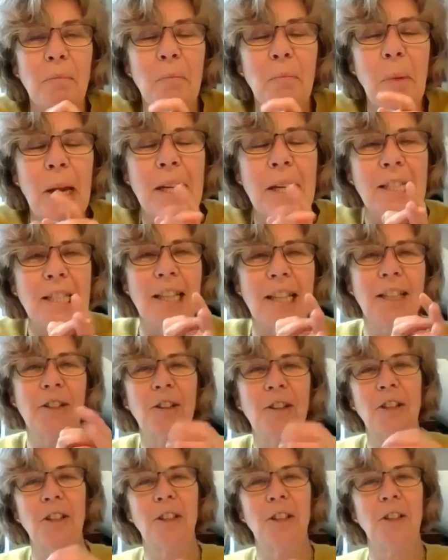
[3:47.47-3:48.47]
base and
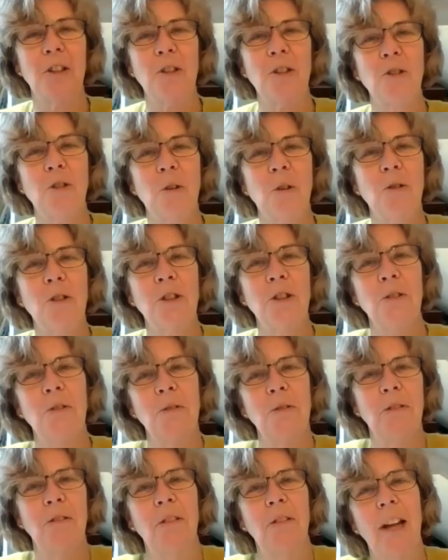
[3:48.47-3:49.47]
your
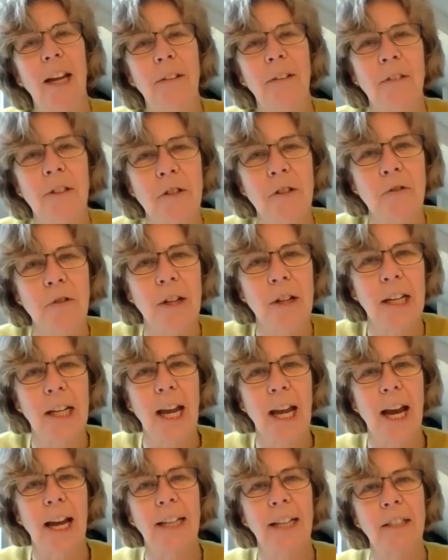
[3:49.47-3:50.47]
social life has really
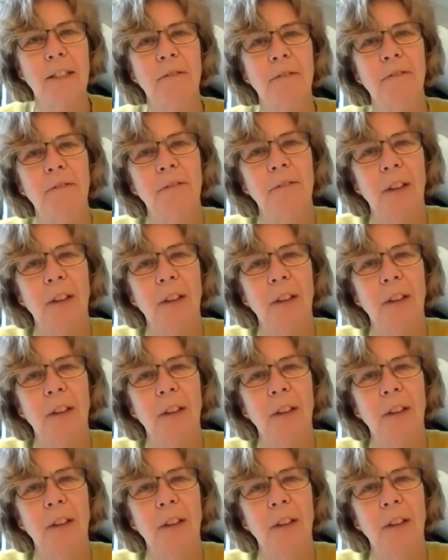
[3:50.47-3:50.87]
kind of